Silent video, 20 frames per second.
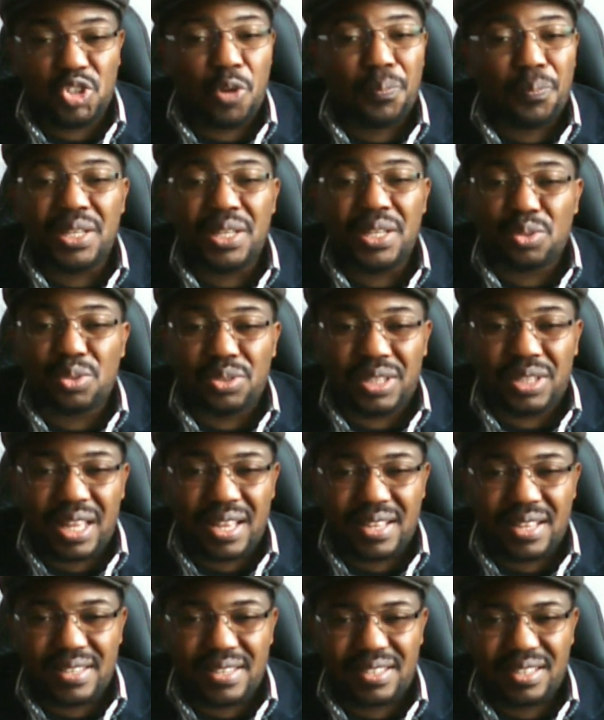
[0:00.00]
jumping into
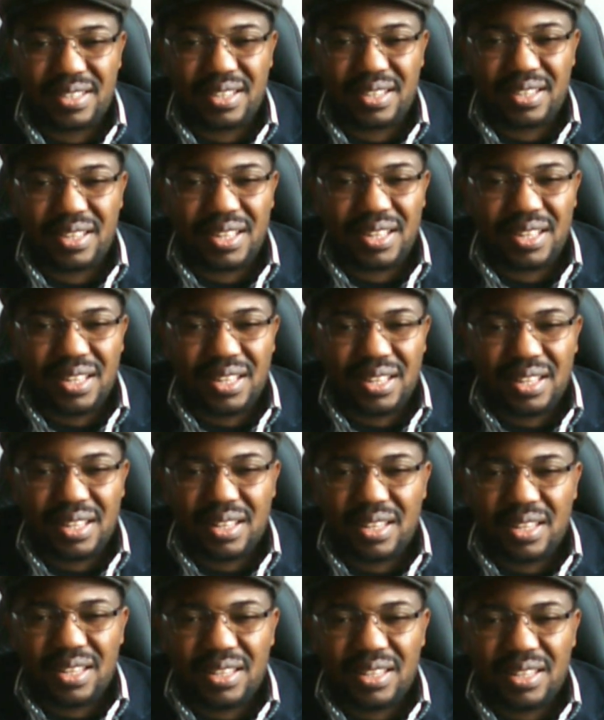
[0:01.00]
things,
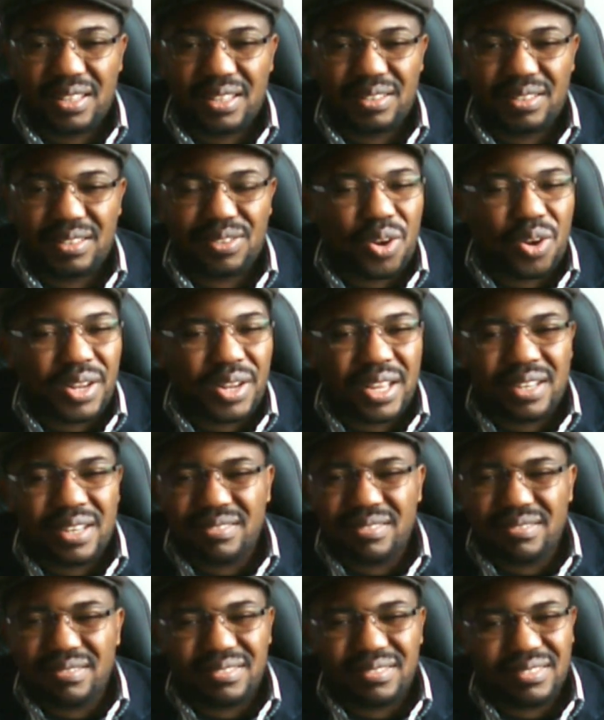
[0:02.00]

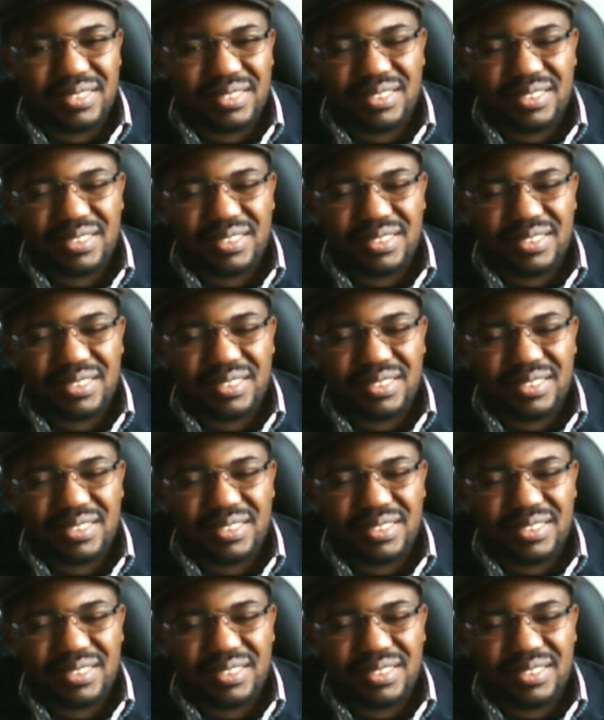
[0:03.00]
talking?